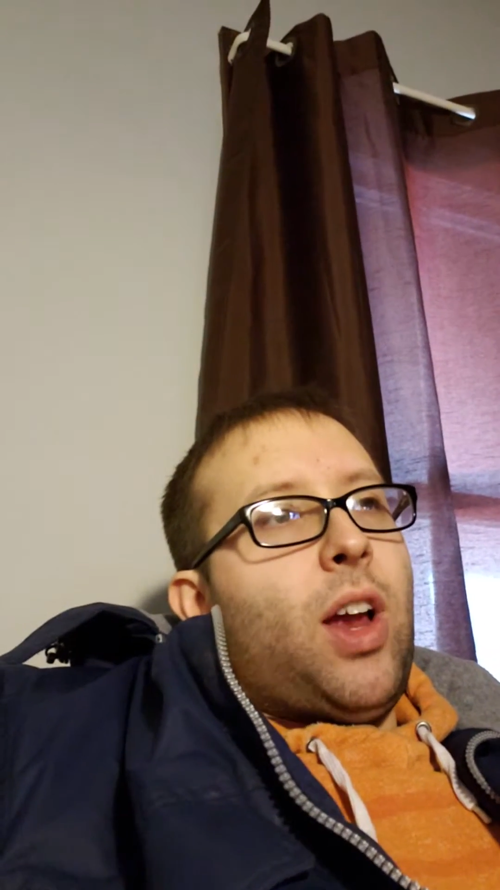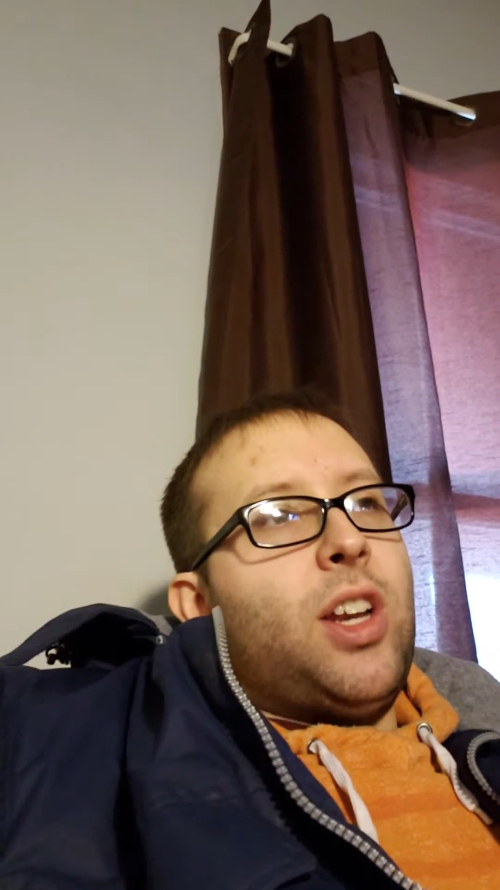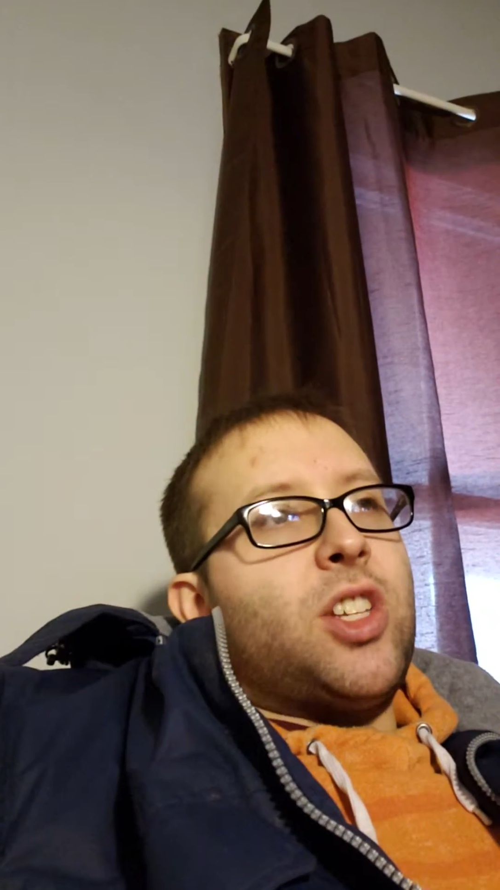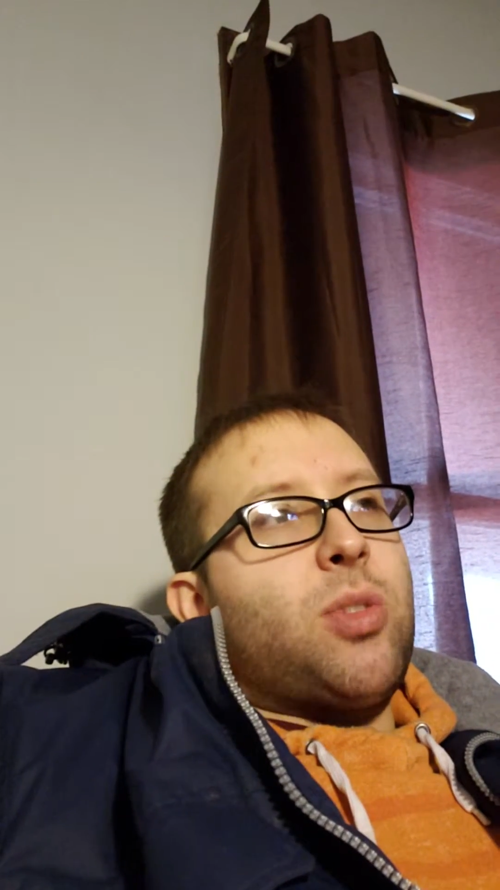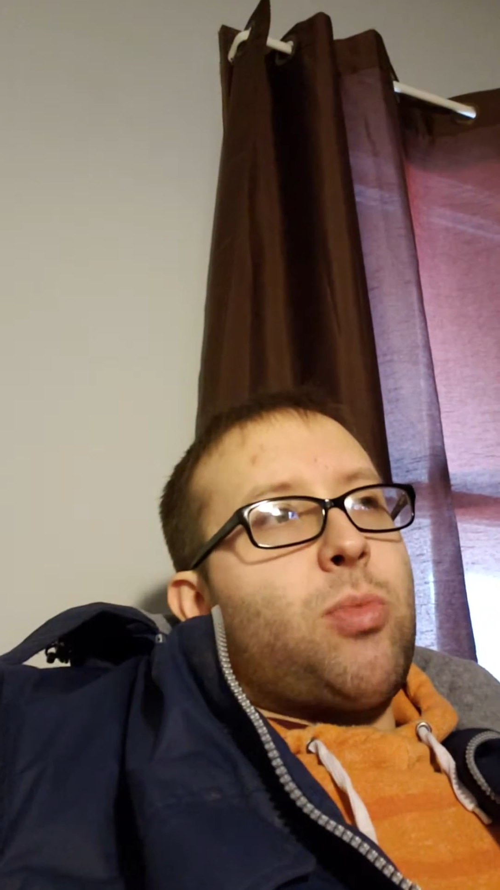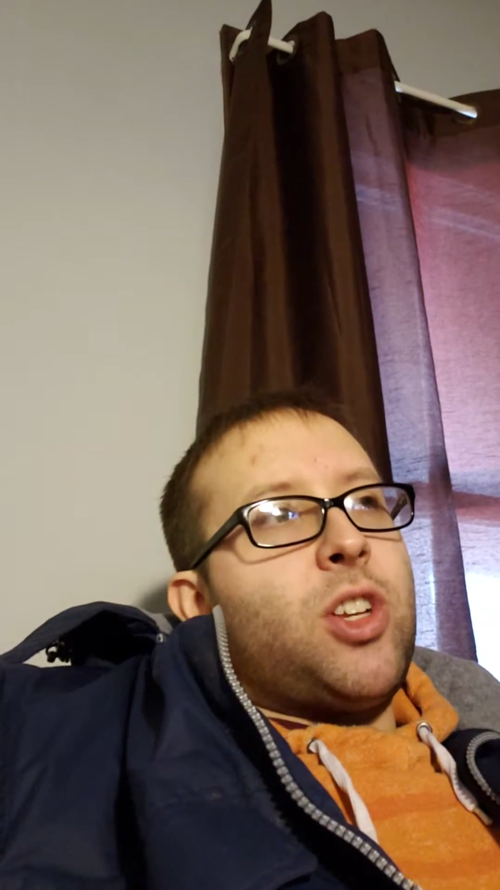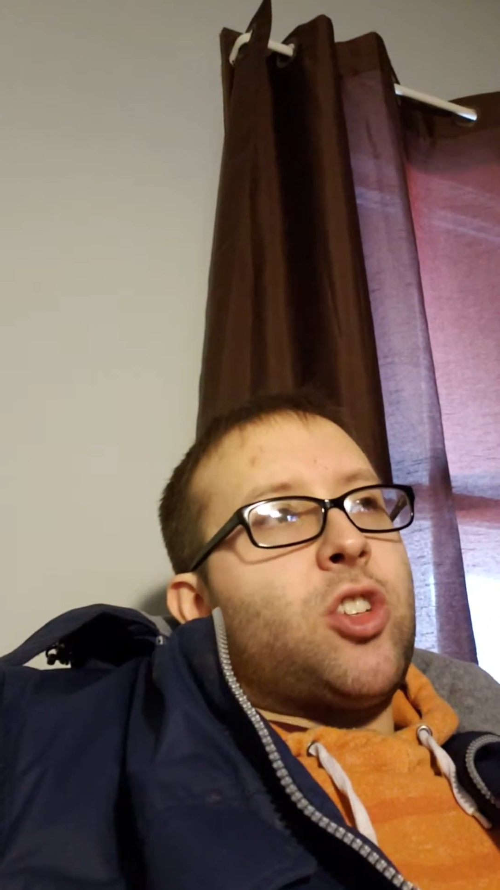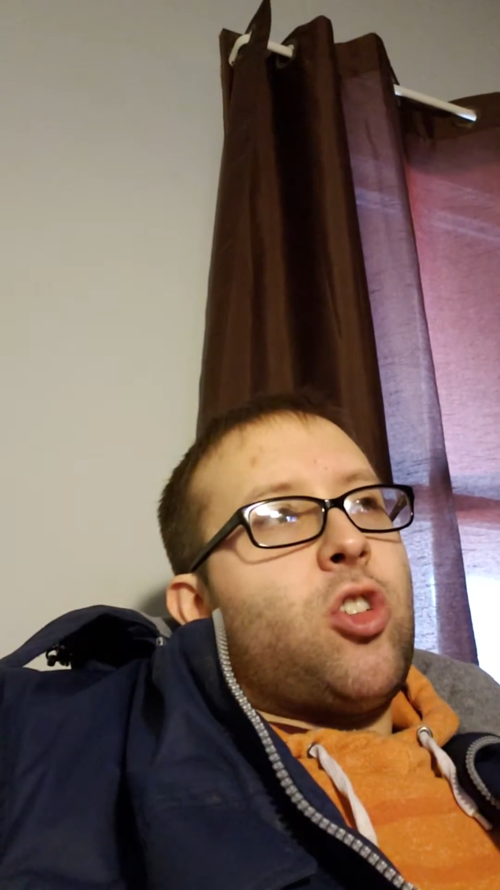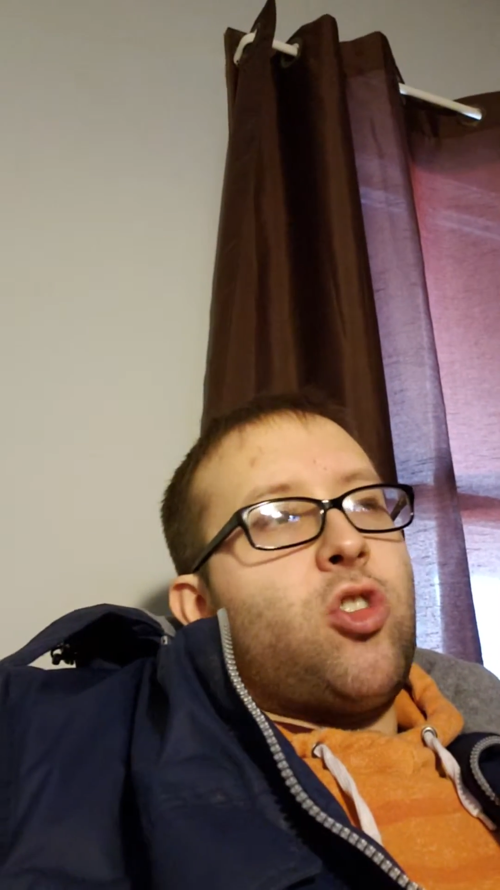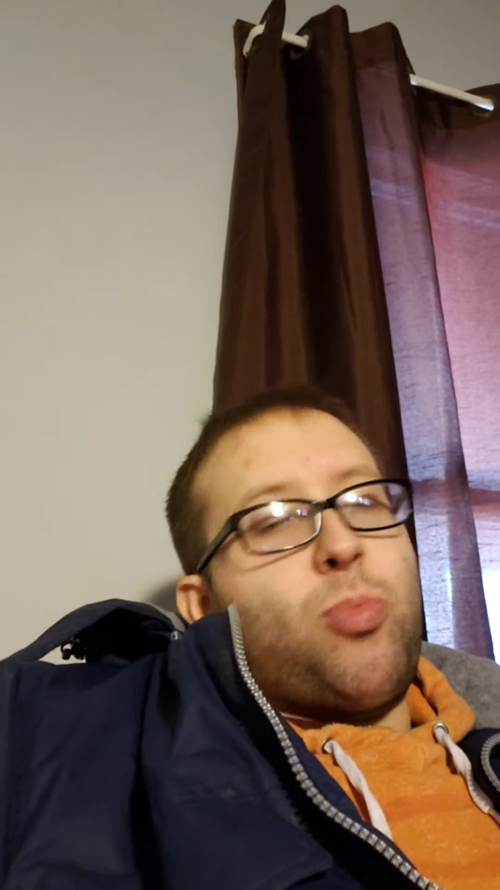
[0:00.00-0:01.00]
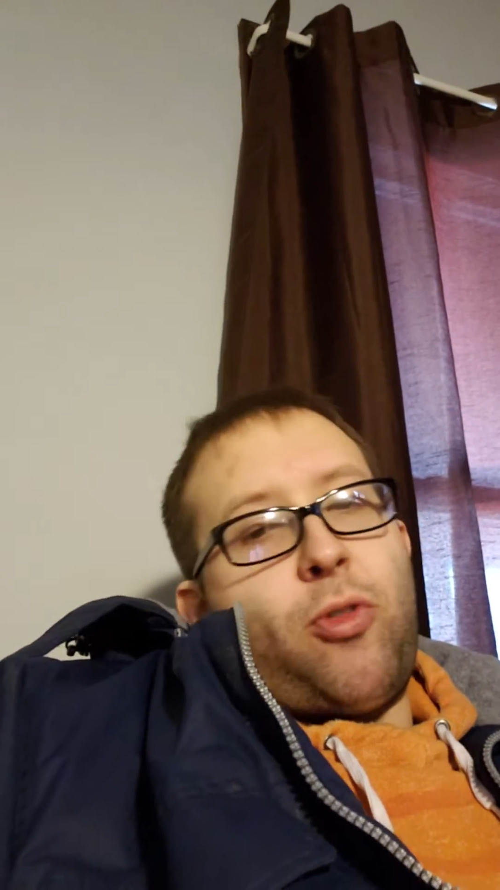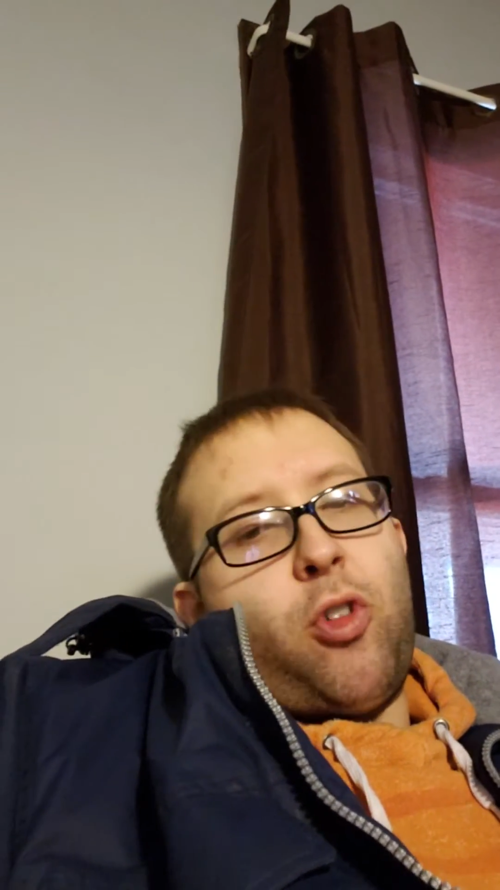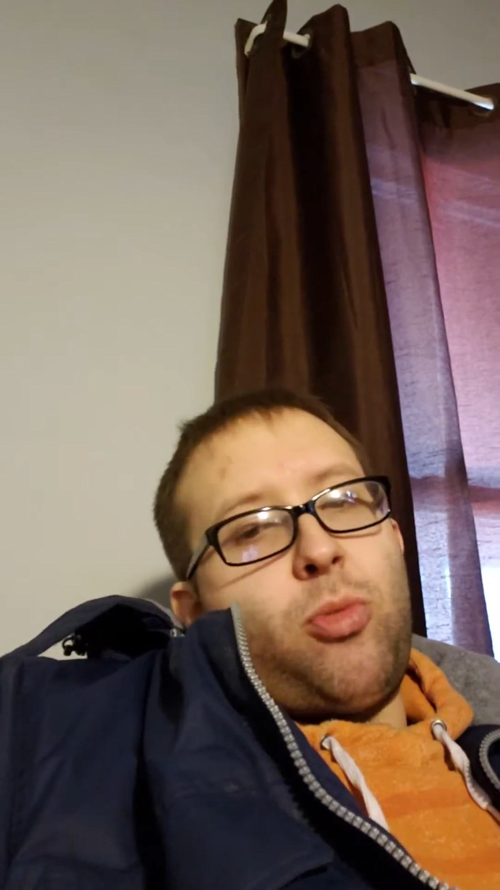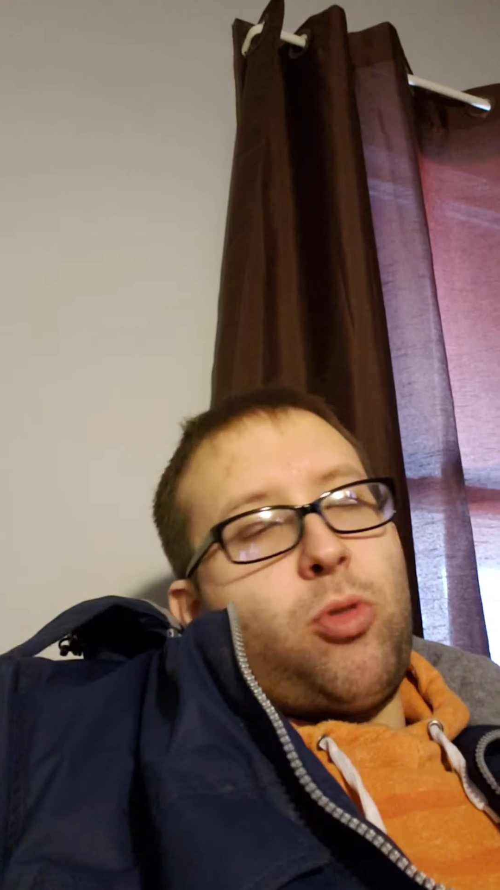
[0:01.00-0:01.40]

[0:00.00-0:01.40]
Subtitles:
I did some research before the